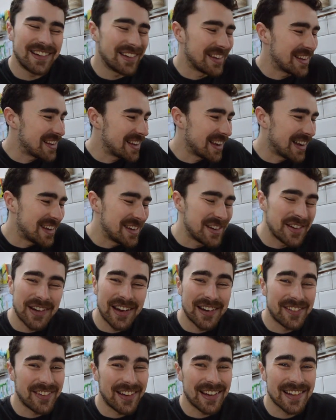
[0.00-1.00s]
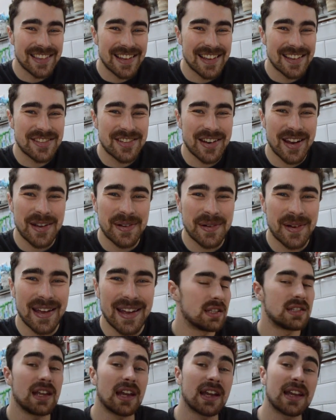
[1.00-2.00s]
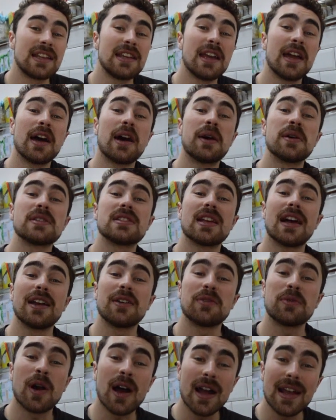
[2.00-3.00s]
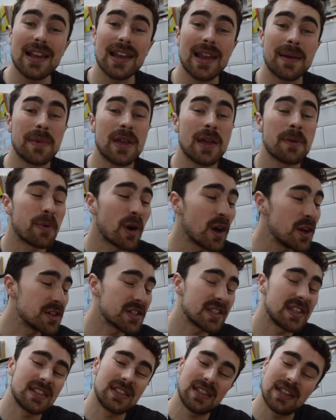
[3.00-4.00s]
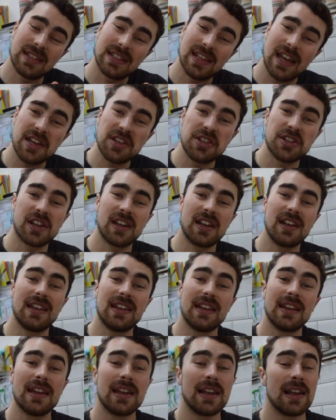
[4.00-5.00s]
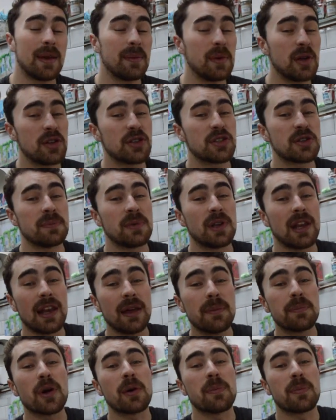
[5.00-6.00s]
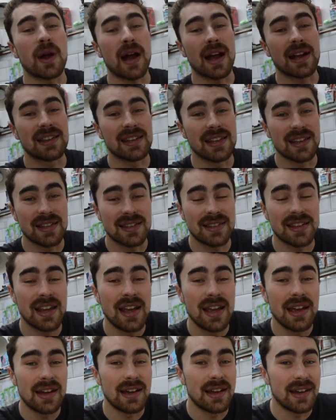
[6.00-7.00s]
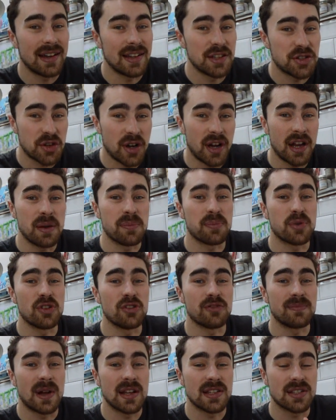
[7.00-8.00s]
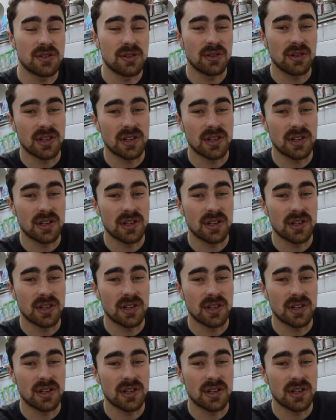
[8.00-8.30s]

Honestly, I knew I'd flunked it straight away. Second year, I was like, right, let me approach this intentionally. Let me do some deliberate practice uh, and try and improve my score